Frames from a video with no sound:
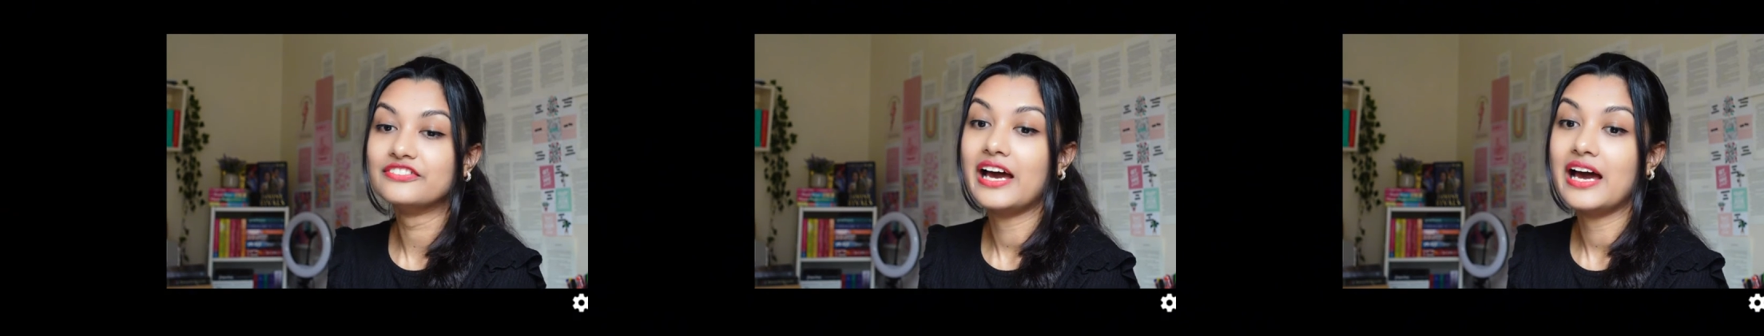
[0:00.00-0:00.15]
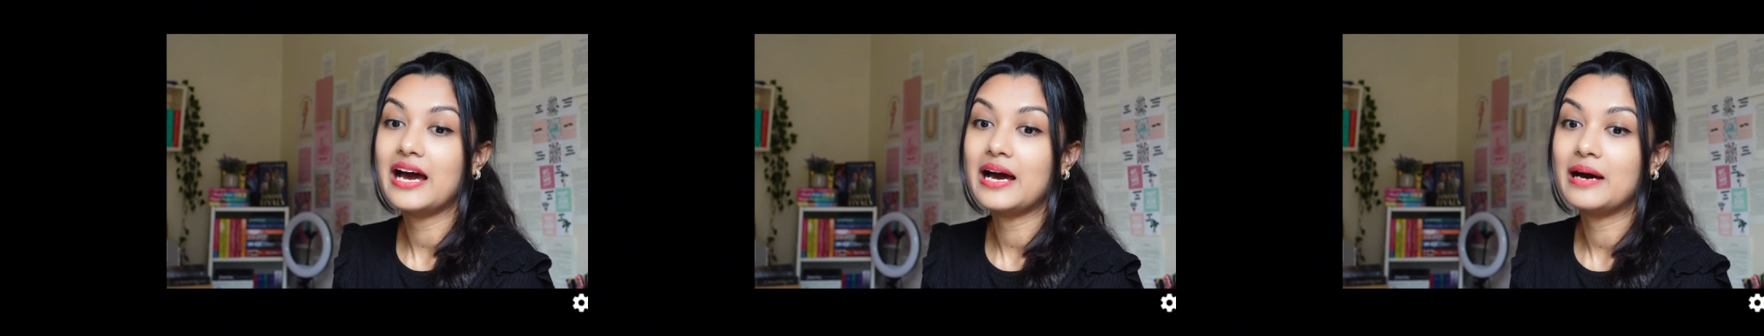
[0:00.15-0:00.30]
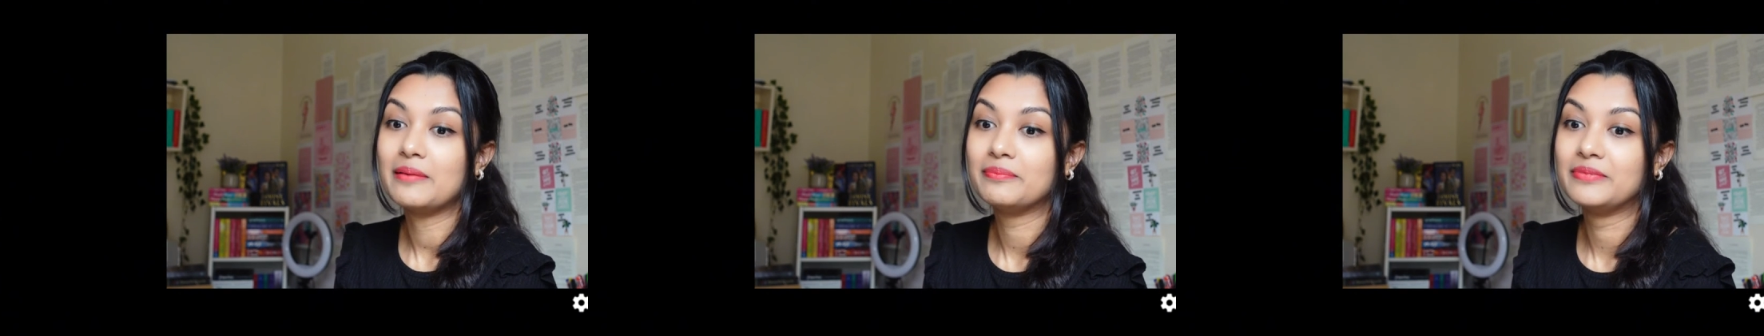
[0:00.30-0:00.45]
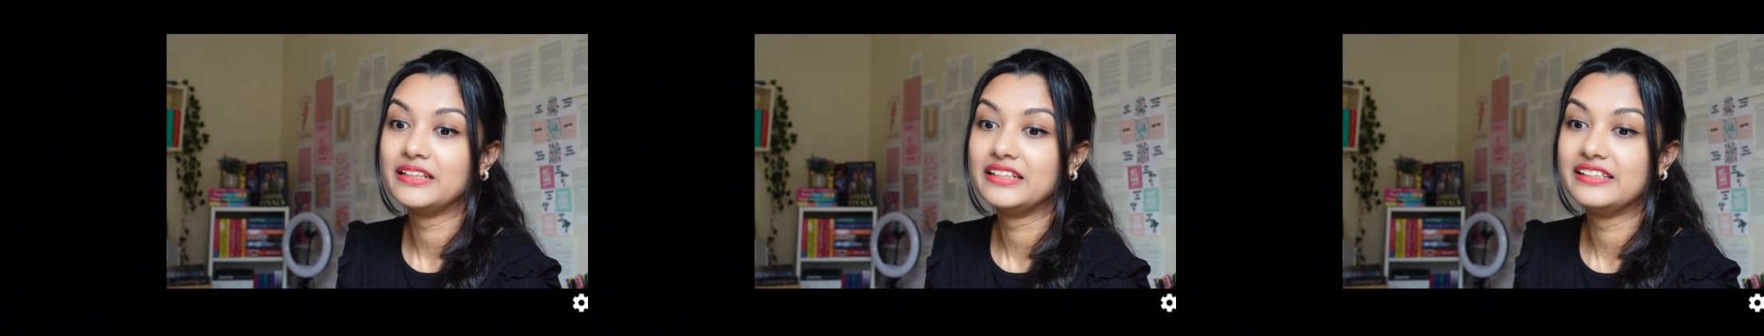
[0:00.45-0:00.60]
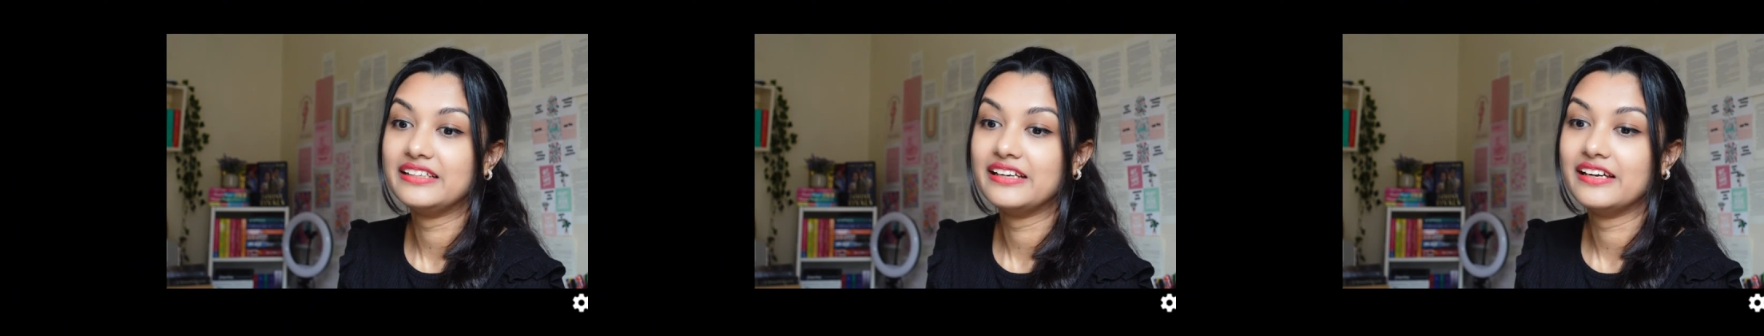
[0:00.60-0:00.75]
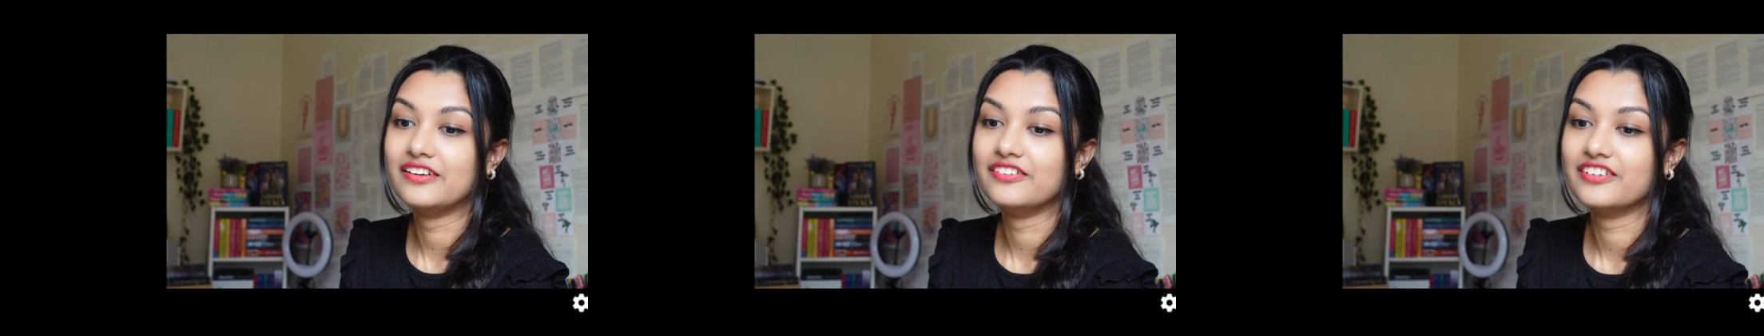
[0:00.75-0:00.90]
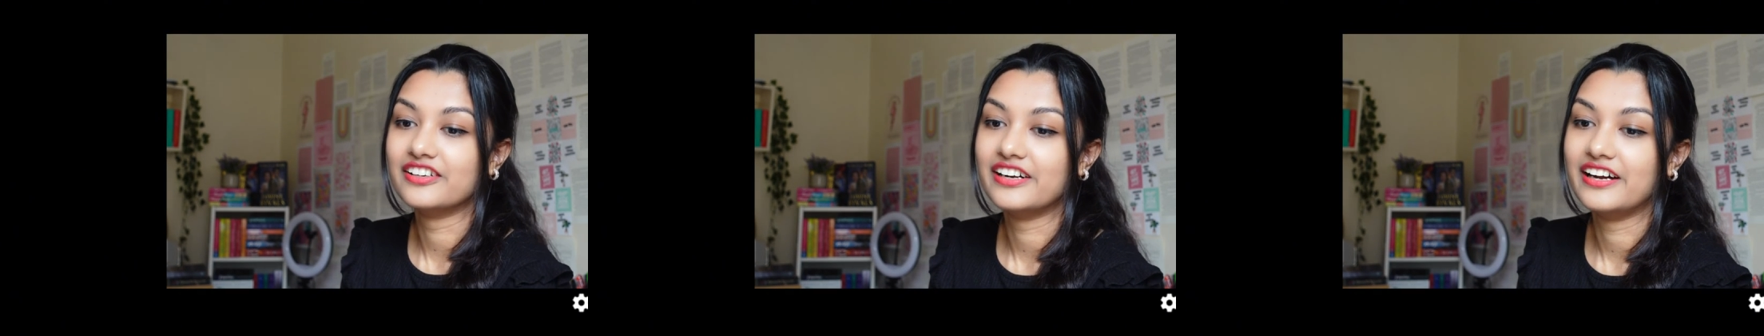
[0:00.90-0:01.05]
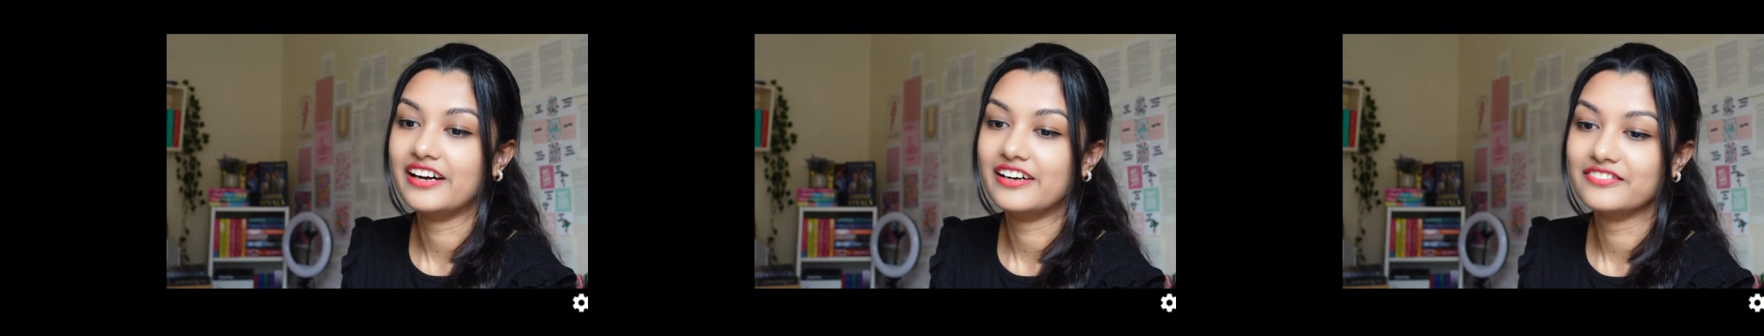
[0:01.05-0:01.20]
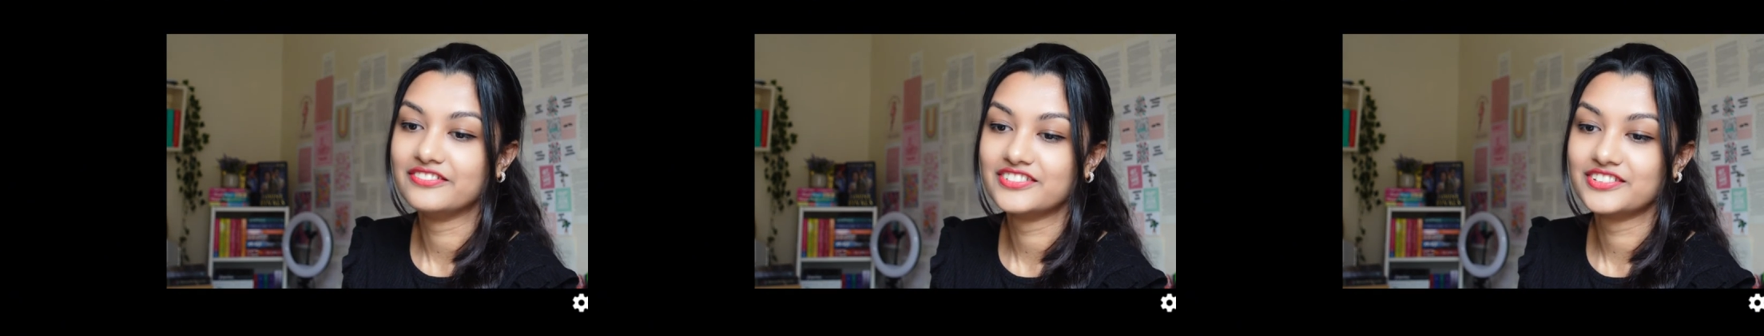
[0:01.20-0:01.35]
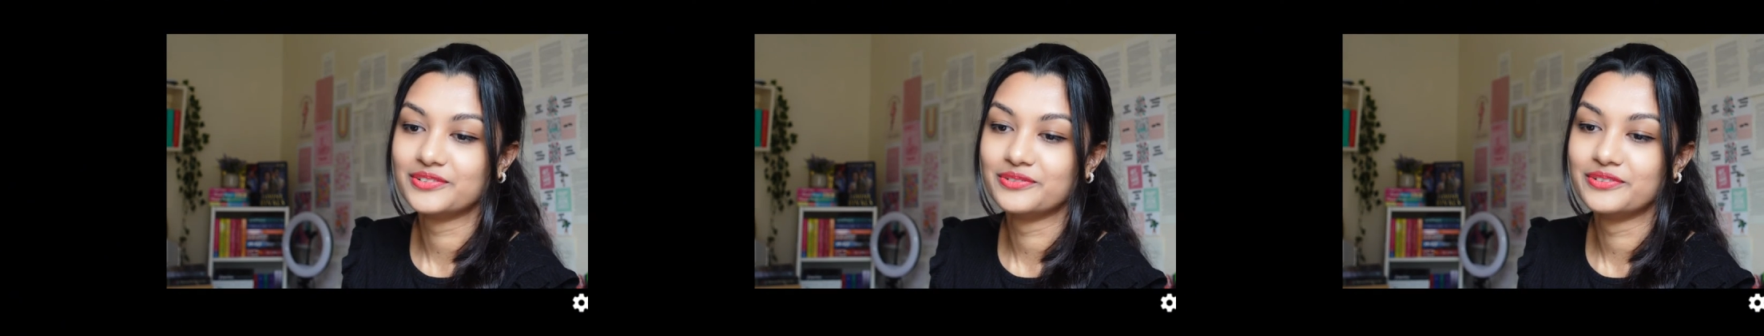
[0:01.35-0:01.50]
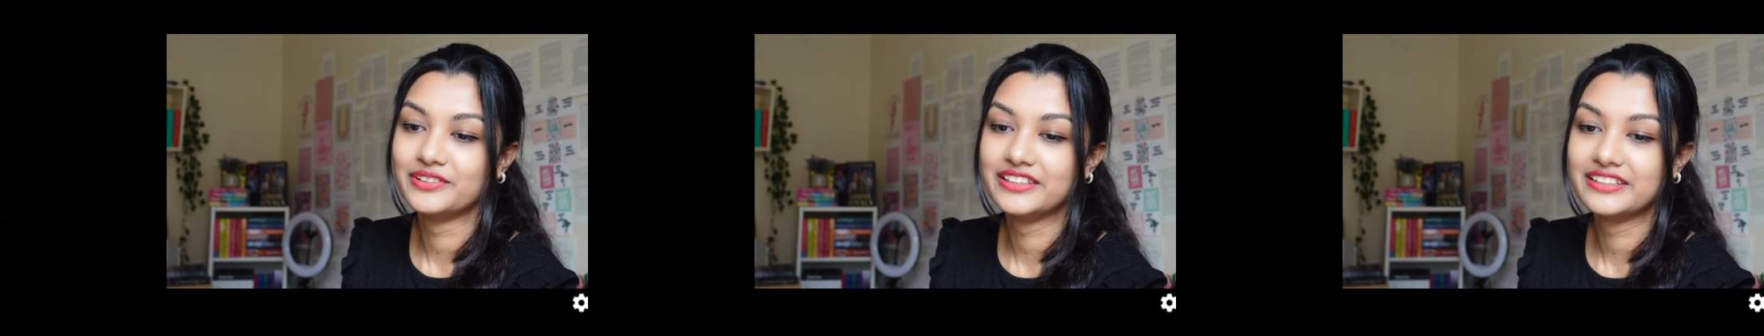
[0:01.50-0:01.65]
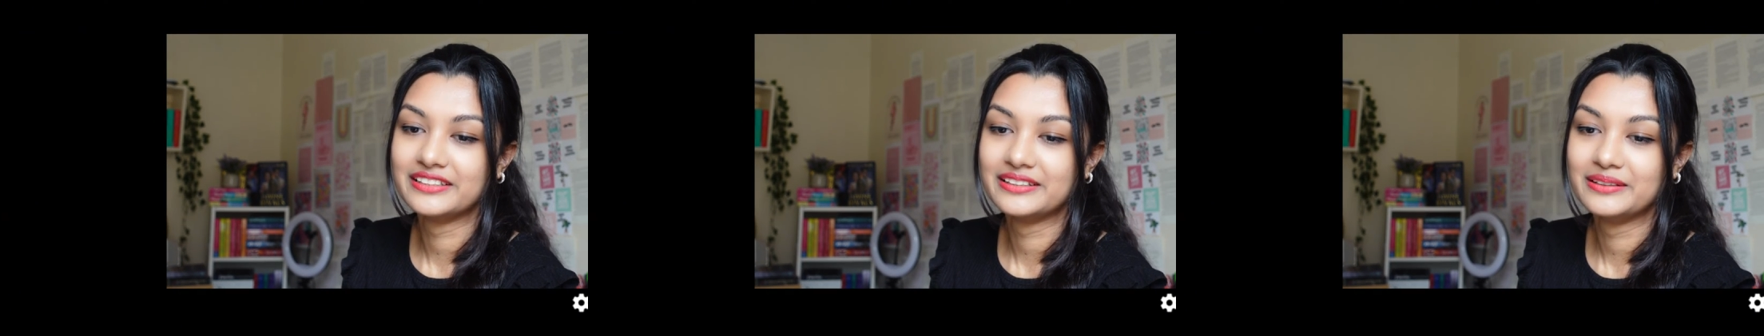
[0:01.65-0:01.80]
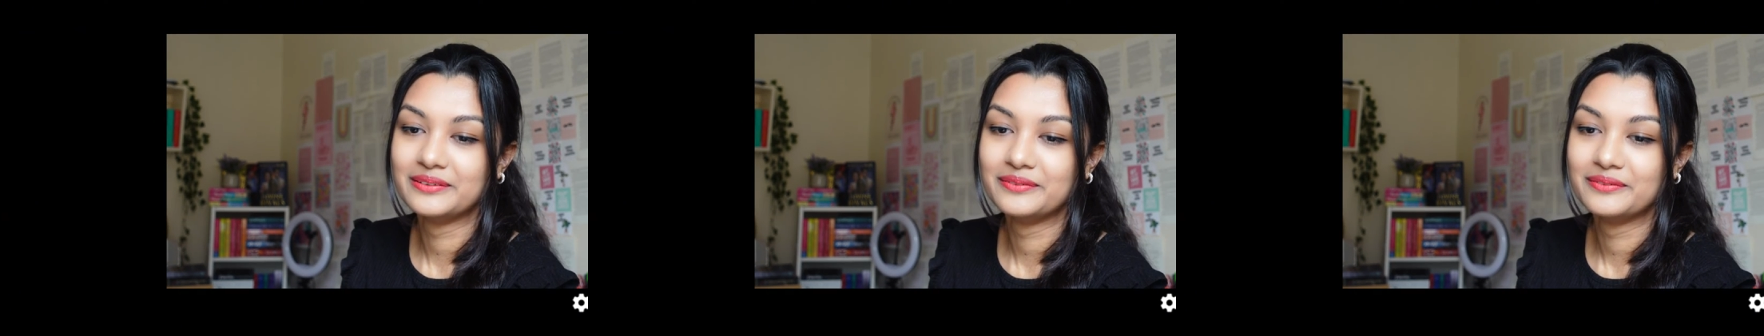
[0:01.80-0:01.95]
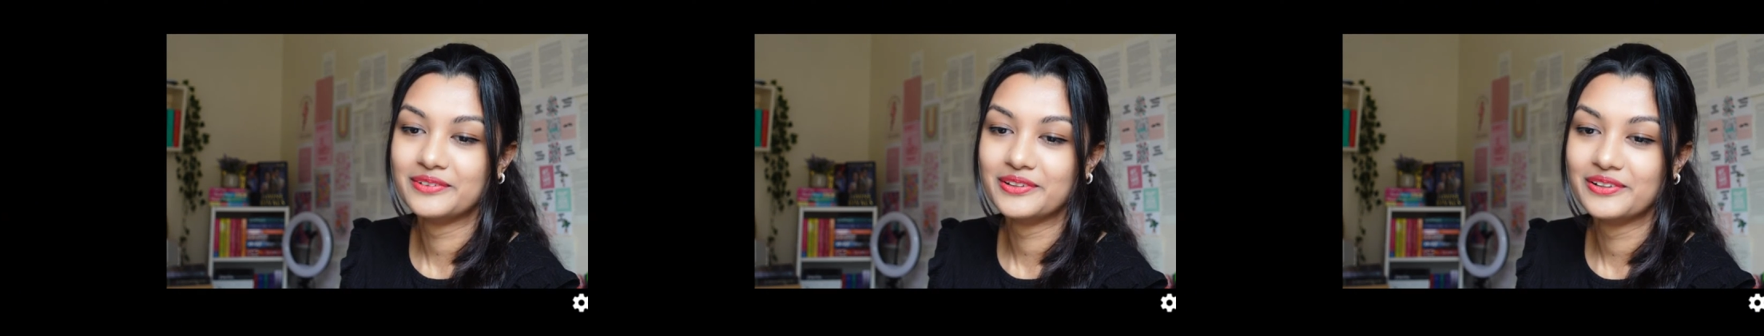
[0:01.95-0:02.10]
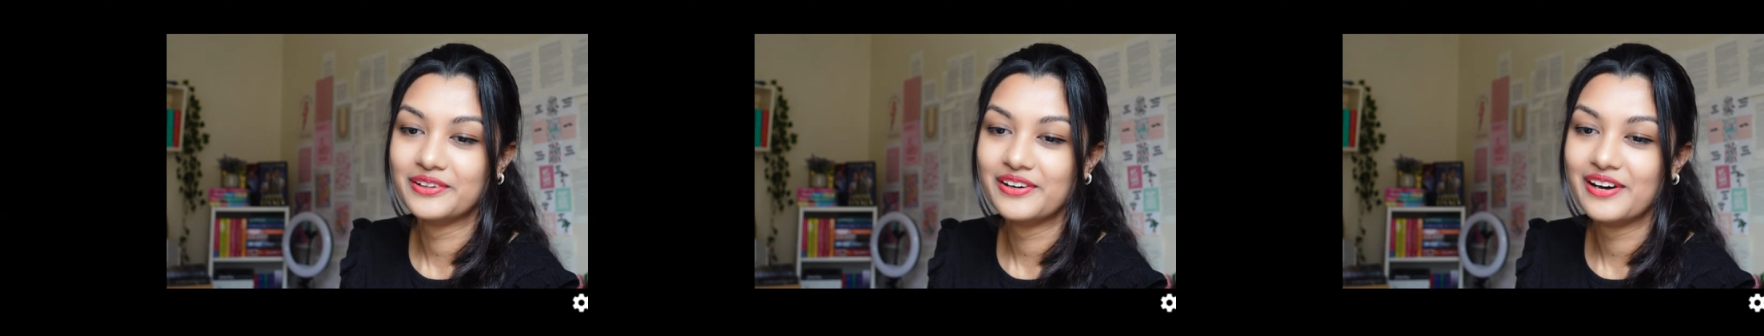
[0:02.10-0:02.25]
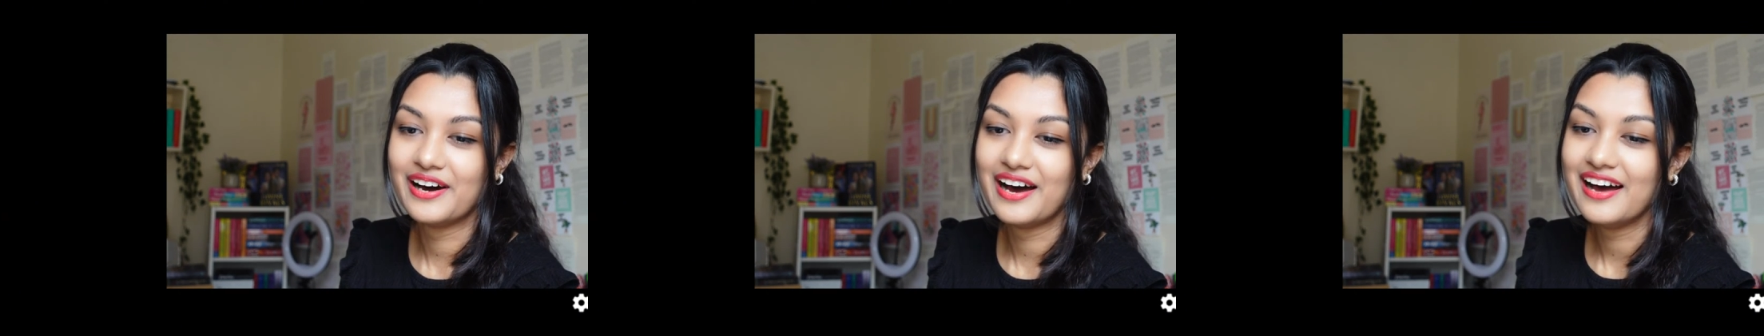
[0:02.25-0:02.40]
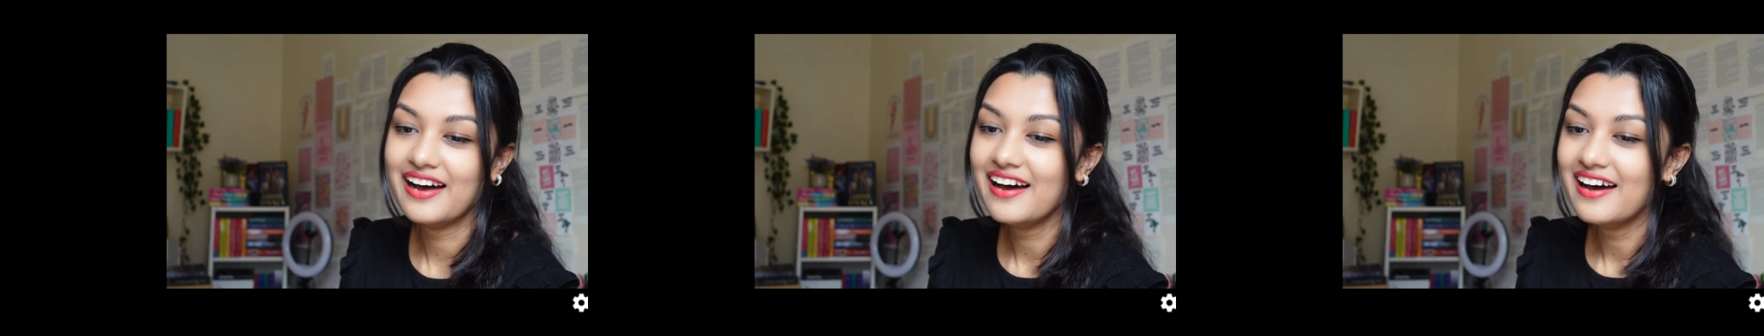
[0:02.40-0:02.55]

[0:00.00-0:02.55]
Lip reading: happily ever after with him, you know?